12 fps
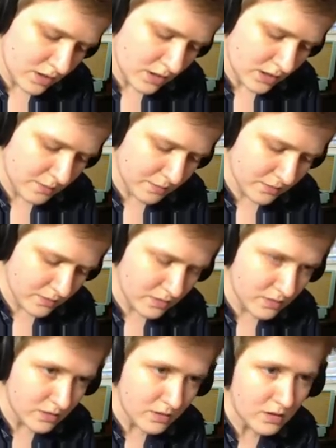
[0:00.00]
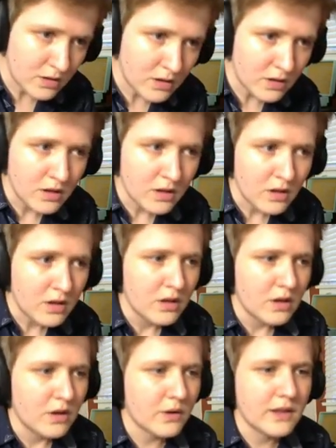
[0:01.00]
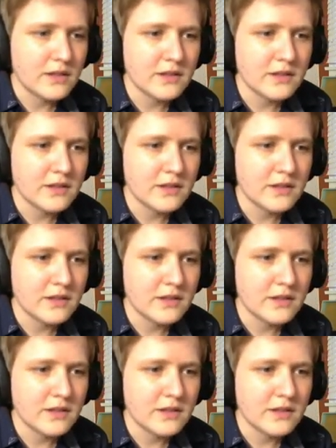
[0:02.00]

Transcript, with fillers: Apple. Okay,